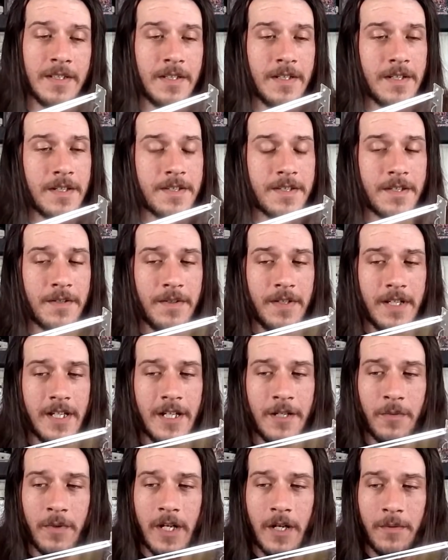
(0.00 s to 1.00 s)
So yeah,
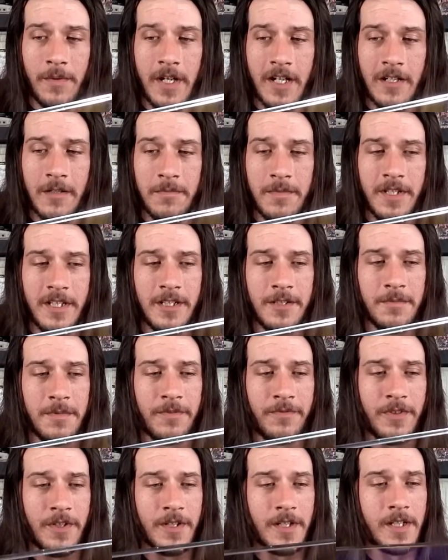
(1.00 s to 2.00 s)
would I recommend them if
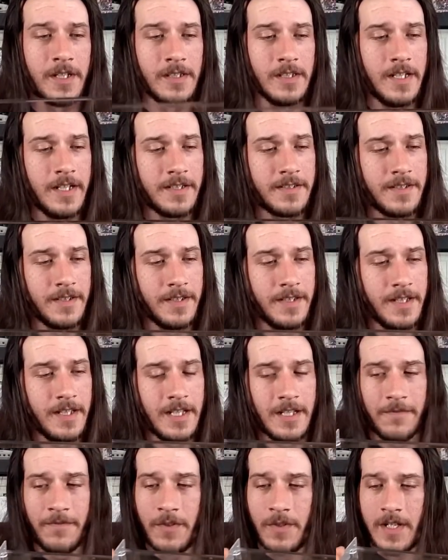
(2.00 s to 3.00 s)
you're a collector? Yeah.
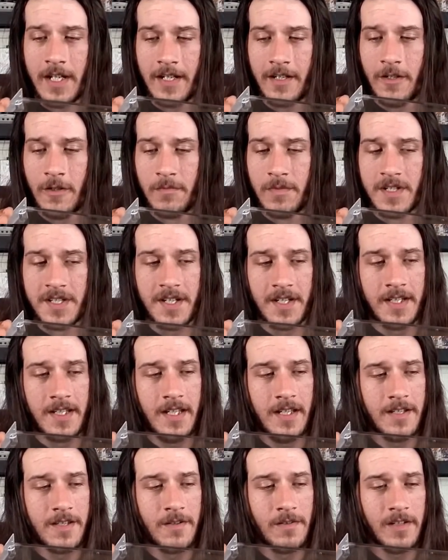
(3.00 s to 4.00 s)
If you got a whole bunch of
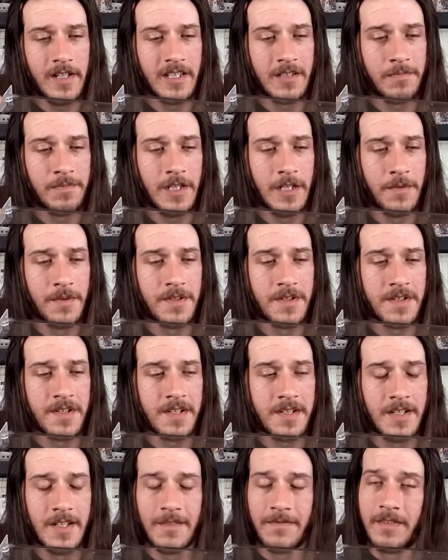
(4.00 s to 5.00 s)
kids who like to play with your
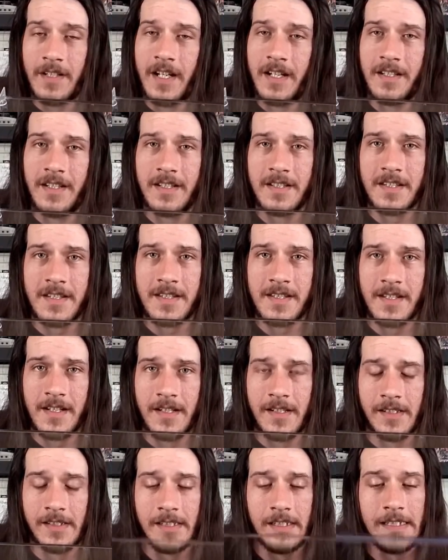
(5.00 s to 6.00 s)
stuff, not
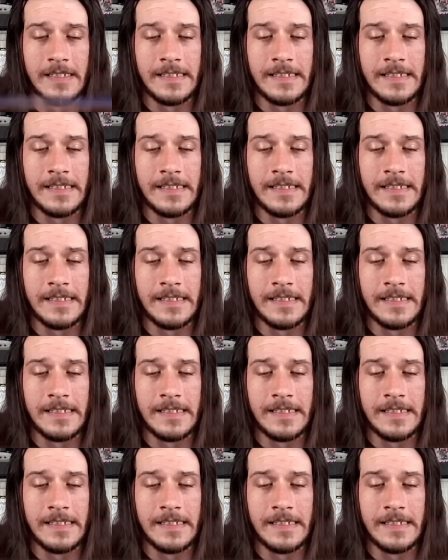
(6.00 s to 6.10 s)
necessarily.